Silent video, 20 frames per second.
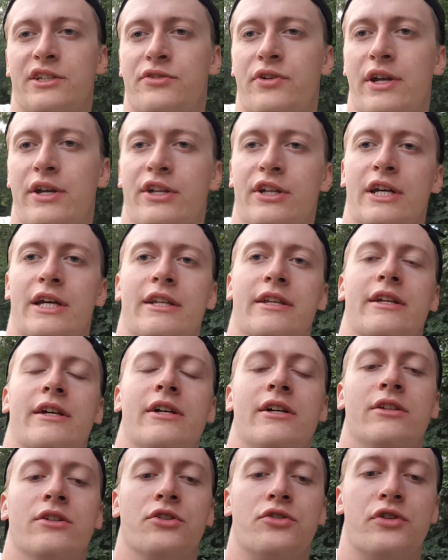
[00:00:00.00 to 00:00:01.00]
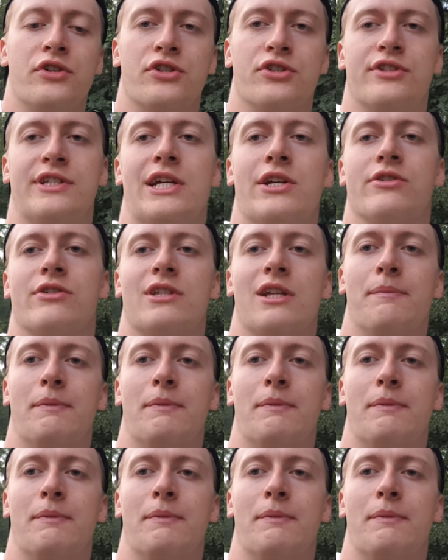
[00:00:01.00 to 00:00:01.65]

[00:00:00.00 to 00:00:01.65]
training and nutrition seriously,